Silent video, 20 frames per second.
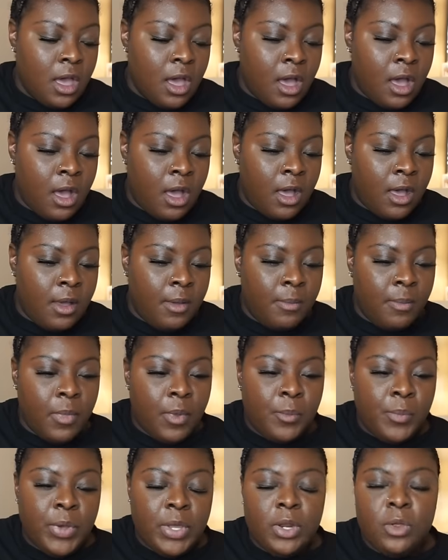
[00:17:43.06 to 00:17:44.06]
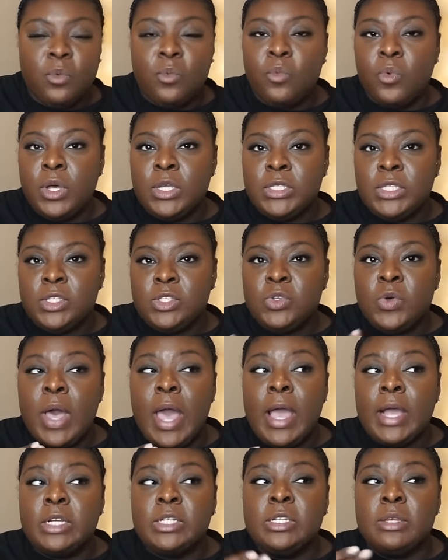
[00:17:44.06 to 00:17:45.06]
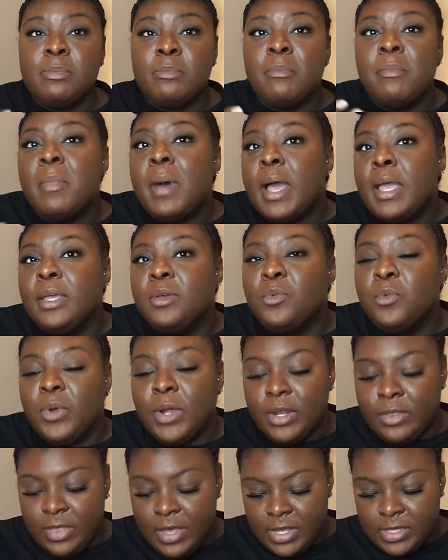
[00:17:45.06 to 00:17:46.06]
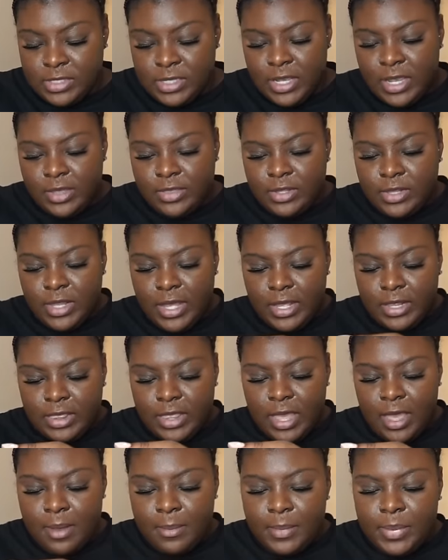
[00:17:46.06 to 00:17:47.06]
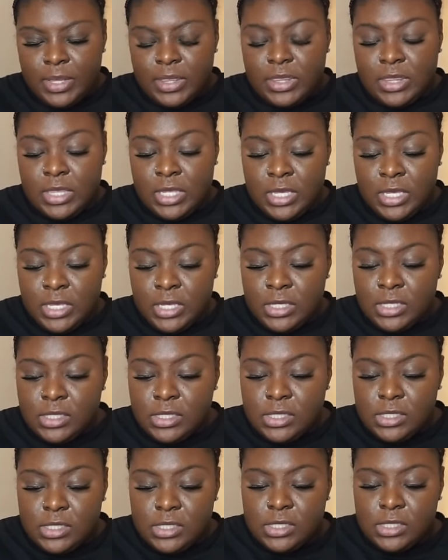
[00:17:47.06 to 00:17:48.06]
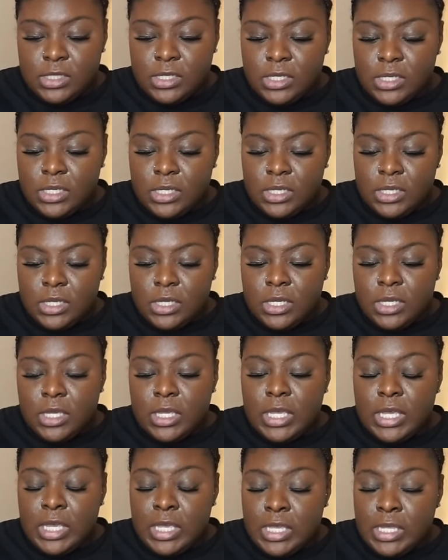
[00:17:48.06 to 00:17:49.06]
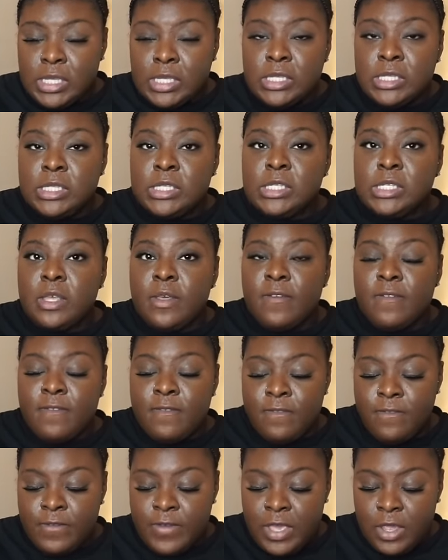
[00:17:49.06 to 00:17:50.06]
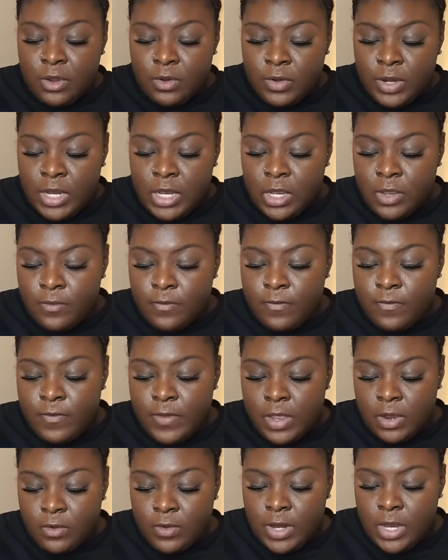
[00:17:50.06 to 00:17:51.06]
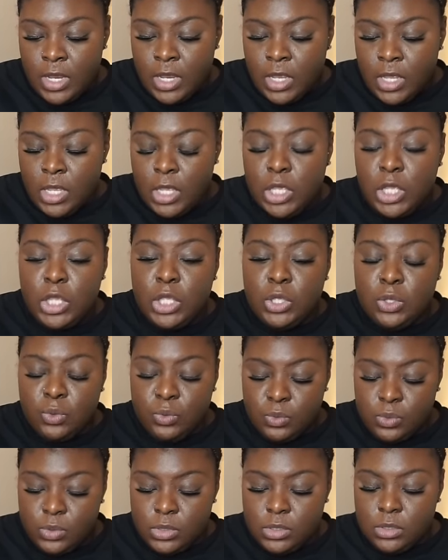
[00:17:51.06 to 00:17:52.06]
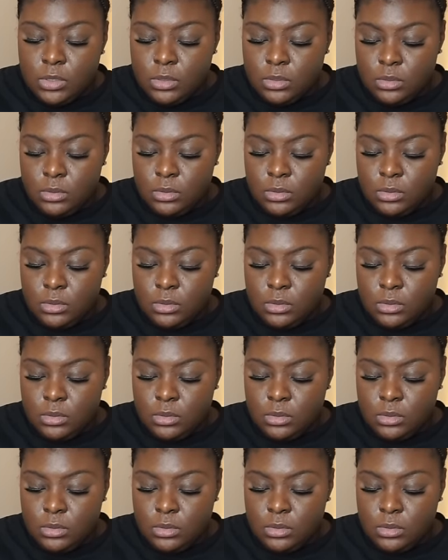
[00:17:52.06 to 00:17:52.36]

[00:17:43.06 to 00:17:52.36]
But it wasn't, so I actually might wear that together like that. But this is very, very cute.